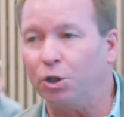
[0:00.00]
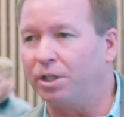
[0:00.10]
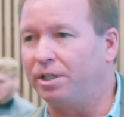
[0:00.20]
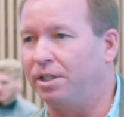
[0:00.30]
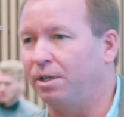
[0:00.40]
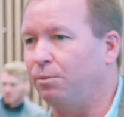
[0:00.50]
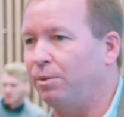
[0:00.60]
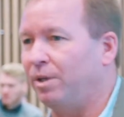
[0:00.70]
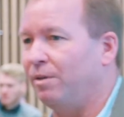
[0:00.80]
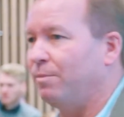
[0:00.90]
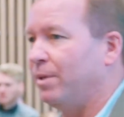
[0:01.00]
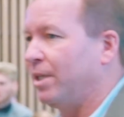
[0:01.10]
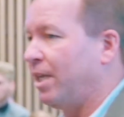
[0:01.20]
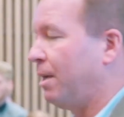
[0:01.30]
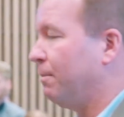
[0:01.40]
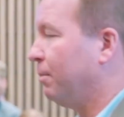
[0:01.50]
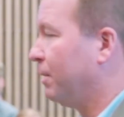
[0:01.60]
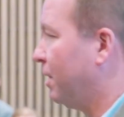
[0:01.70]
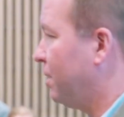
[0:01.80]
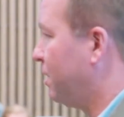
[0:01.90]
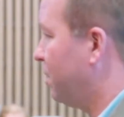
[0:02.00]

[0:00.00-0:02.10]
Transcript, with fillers: We asked him what his view is on